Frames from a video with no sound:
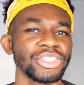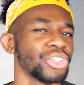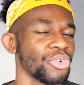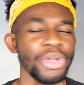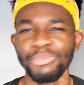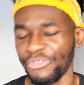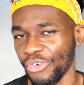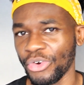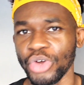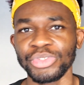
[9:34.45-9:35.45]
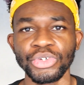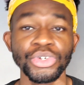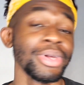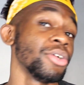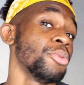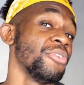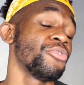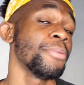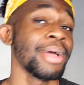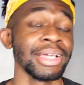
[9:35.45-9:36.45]
So before going to Kuwait or
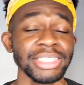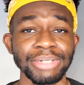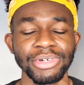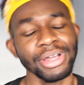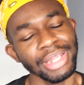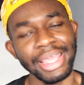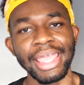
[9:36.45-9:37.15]
before buying a SIM card,